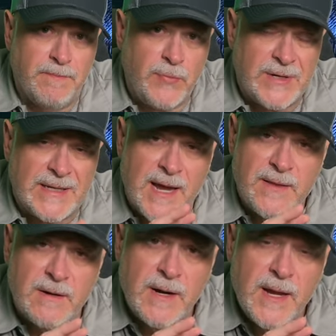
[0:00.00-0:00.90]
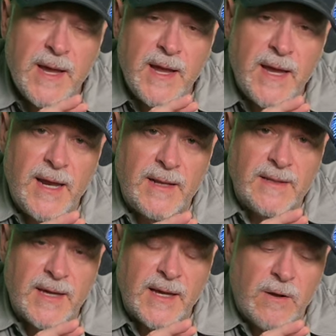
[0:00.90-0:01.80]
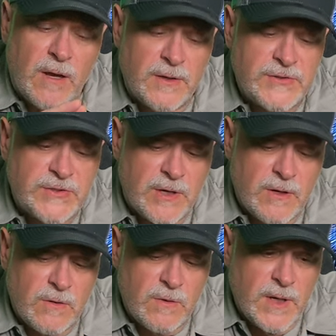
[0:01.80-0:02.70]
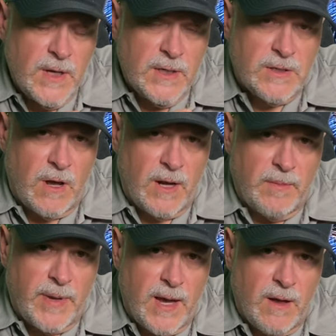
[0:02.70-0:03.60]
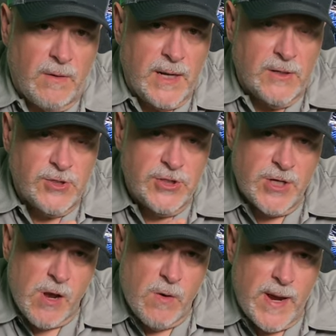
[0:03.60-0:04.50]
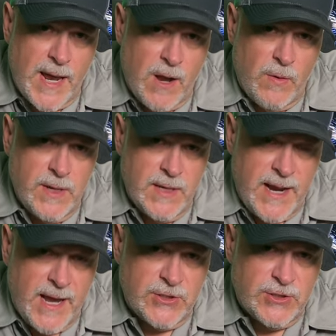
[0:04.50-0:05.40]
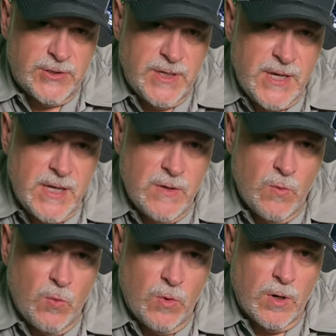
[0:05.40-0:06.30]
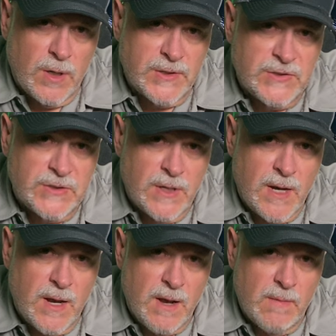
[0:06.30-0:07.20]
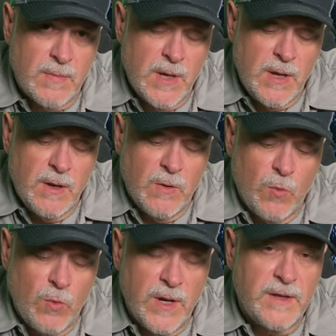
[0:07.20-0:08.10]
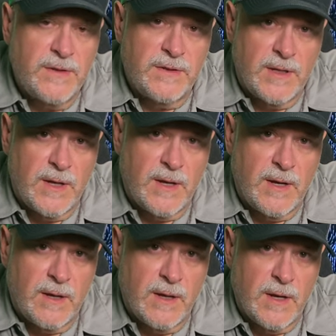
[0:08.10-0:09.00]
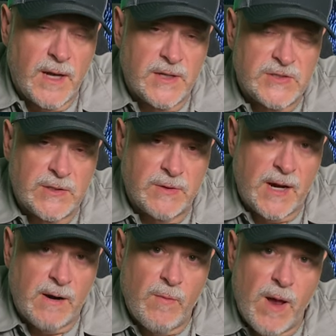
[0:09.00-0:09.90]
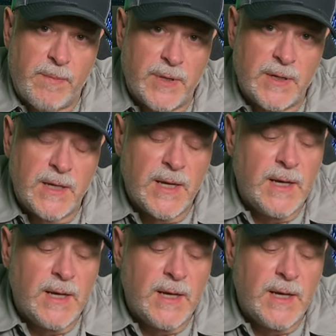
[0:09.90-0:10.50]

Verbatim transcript: put it together, and then also talk about and show how it actually works um, with uh, a concealed carry weapon